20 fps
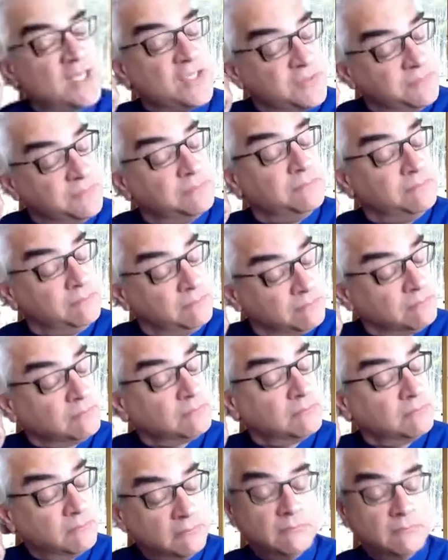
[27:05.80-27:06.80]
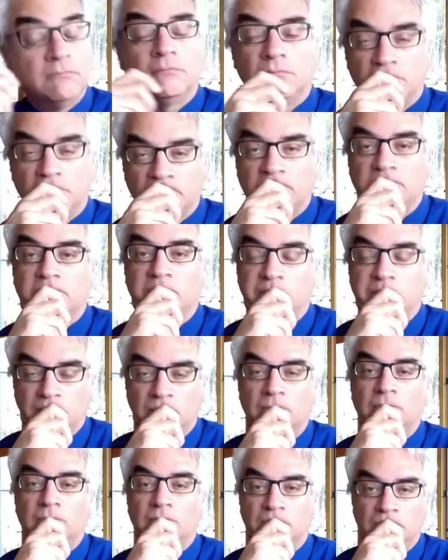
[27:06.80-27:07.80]
story of division.
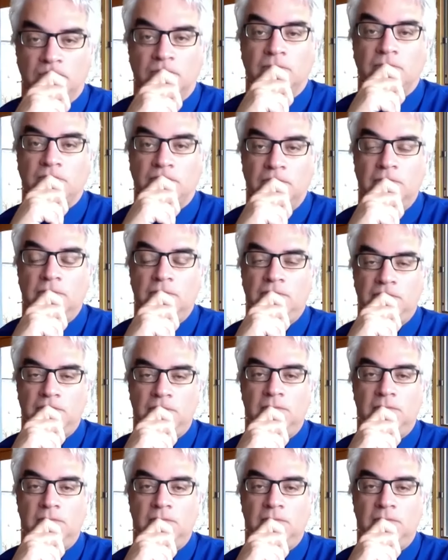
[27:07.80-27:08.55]
And you know, your book has